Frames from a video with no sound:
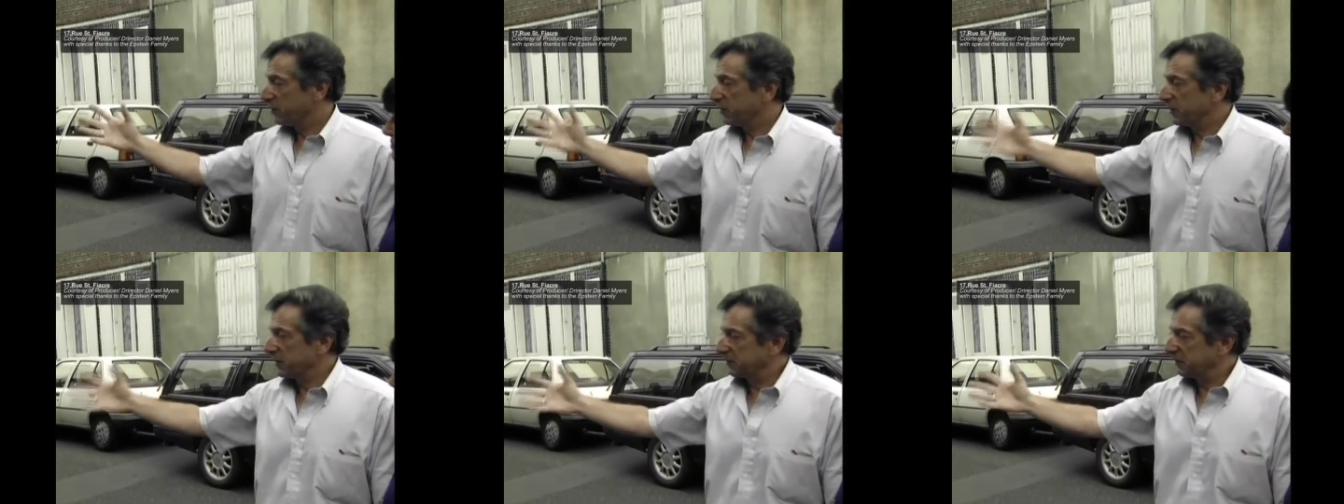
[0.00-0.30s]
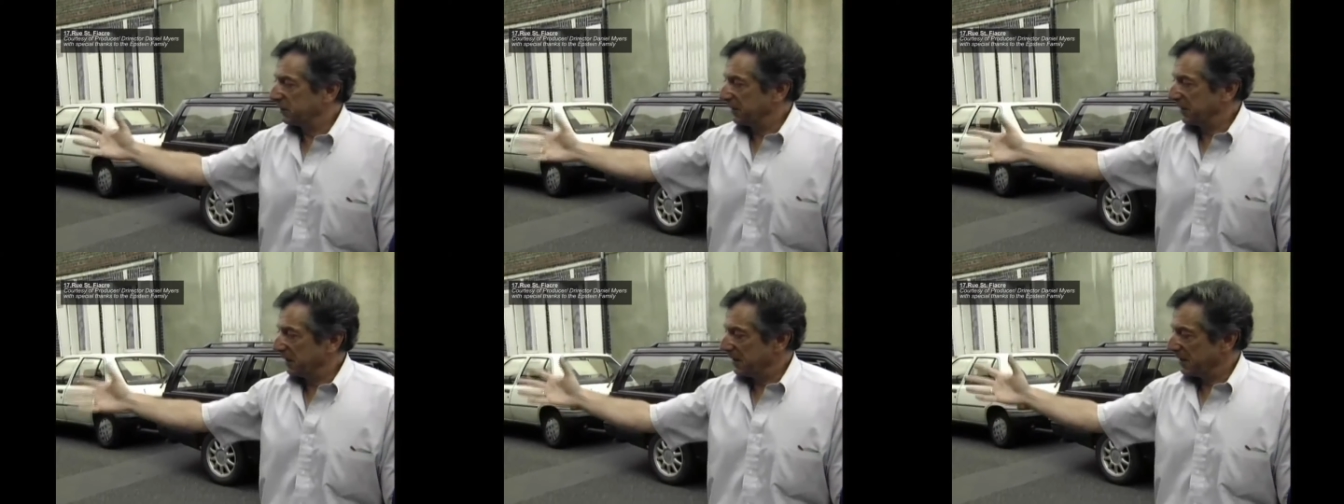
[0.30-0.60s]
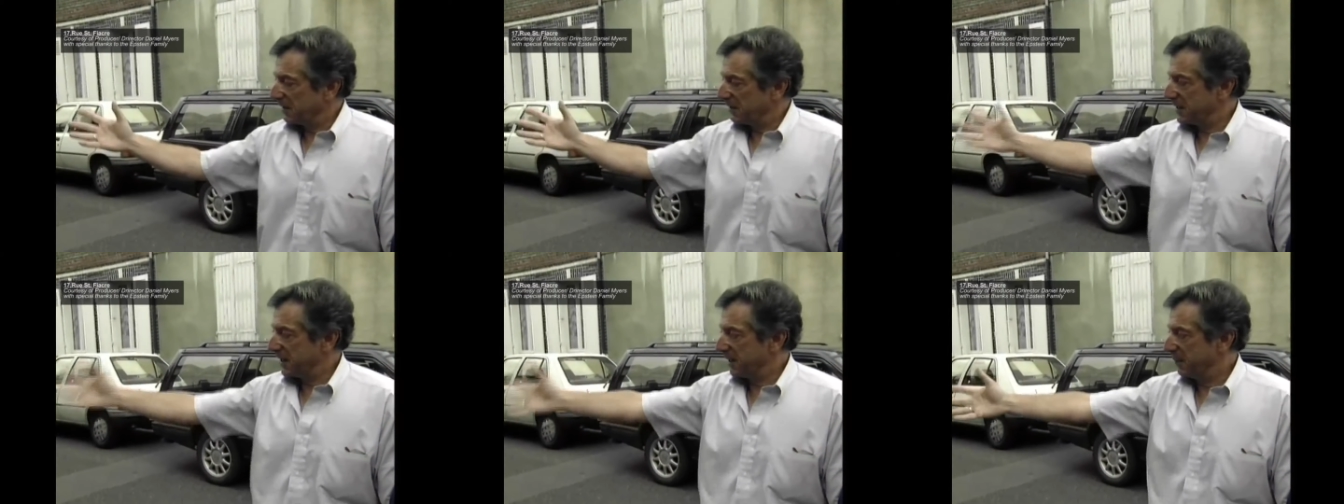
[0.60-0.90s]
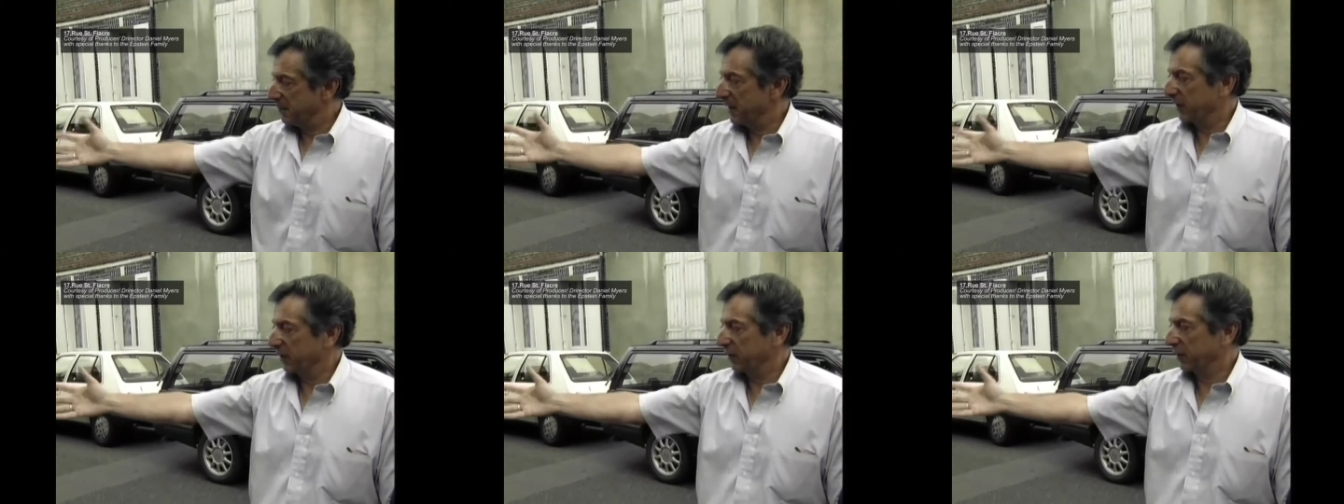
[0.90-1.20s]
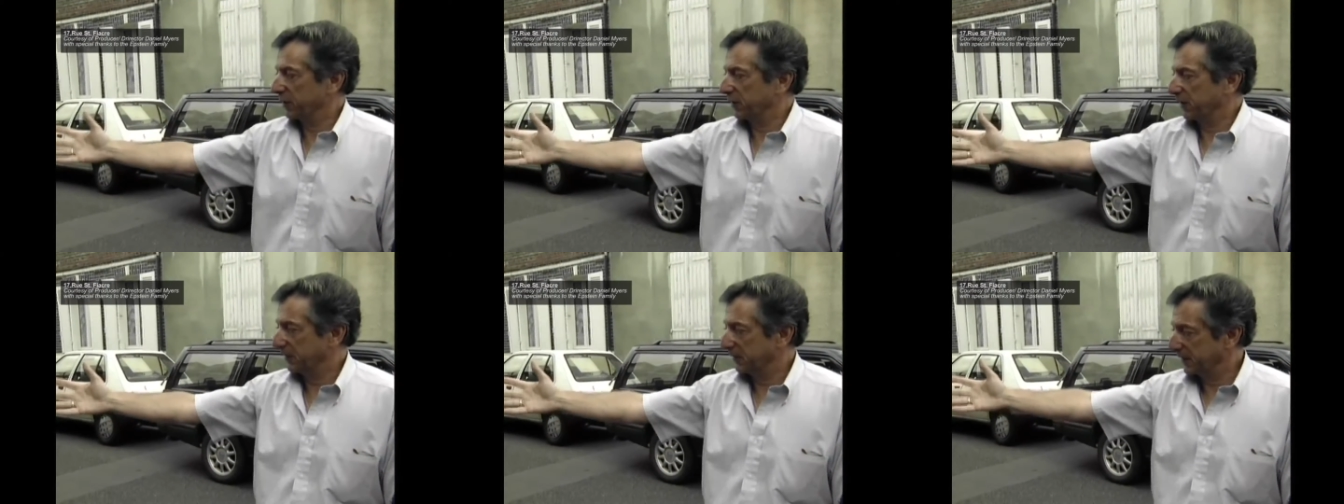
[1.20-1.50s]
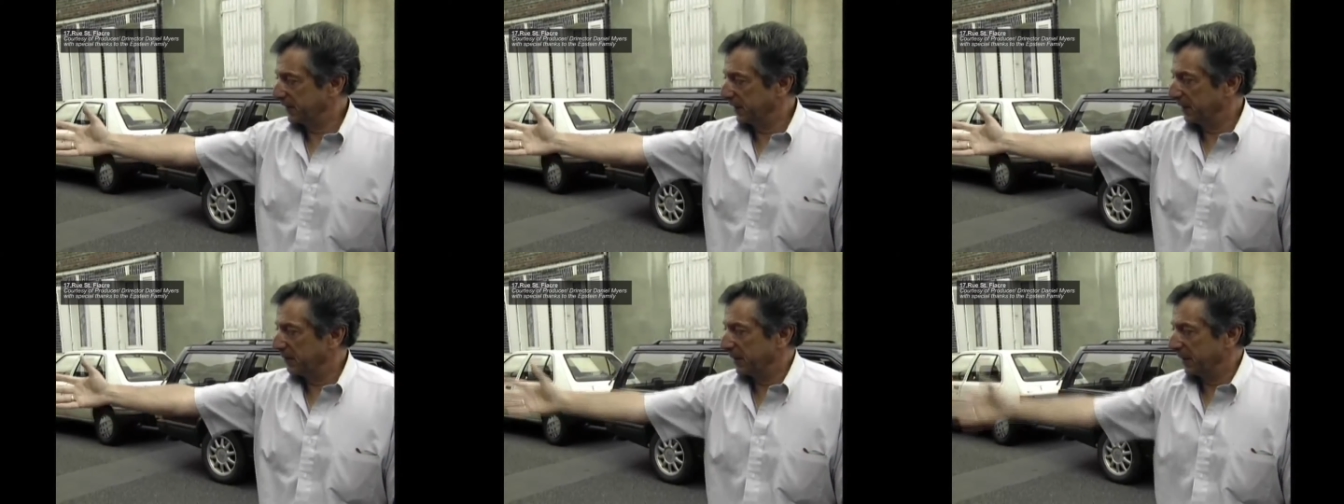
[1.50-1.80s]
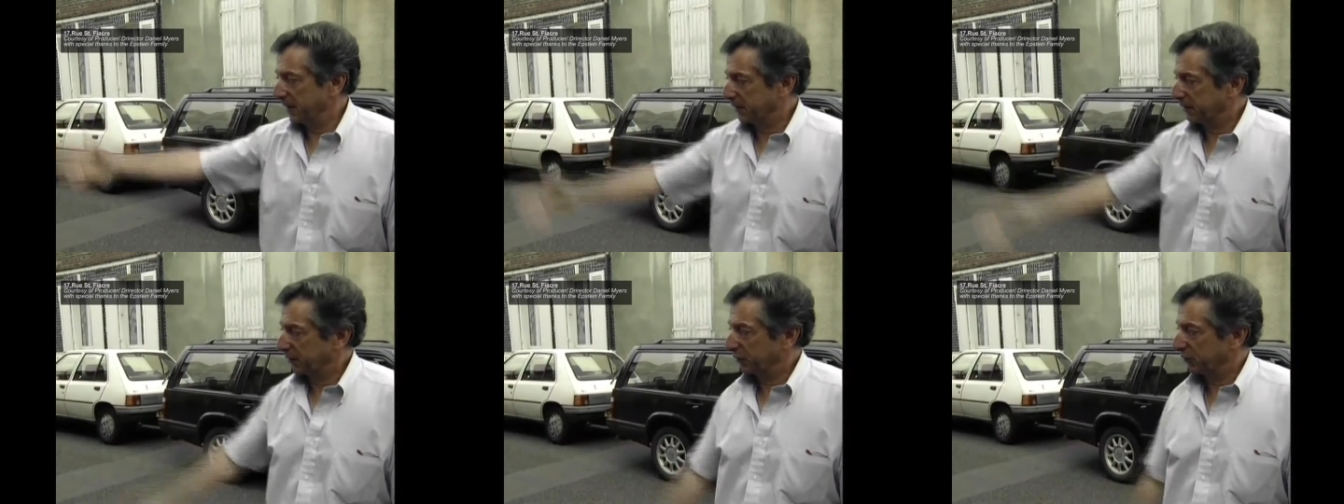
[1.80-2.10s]
we saw the, the American
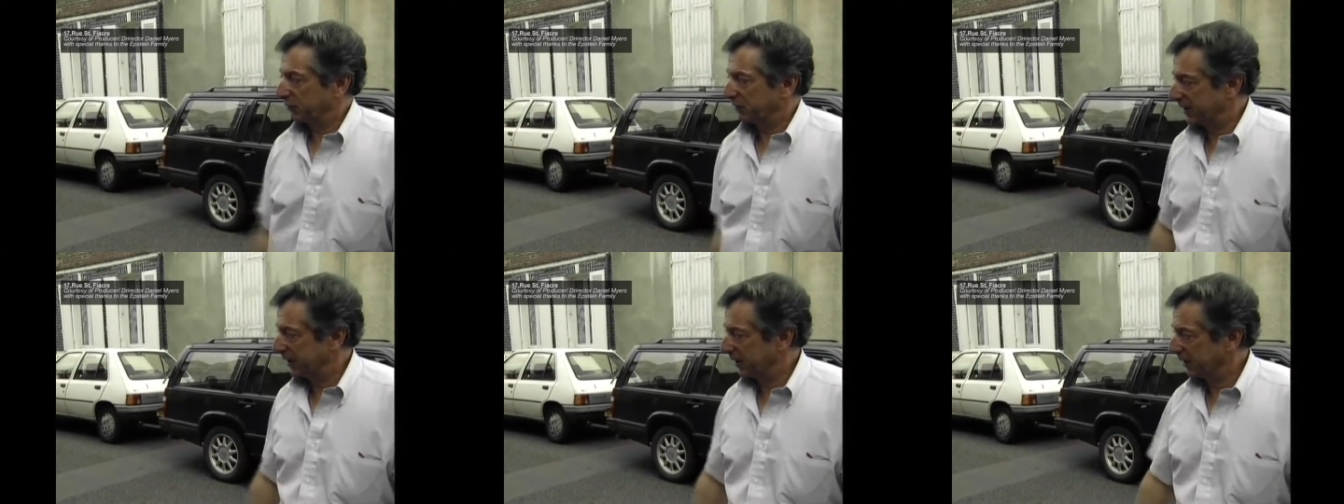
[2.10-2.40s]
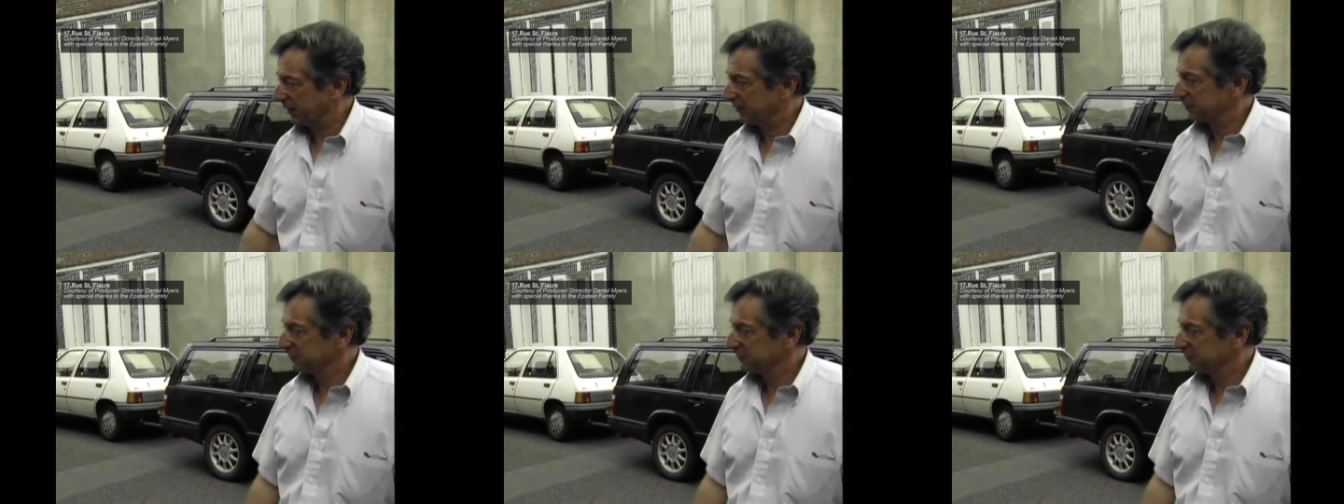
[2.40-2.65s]
coming fly.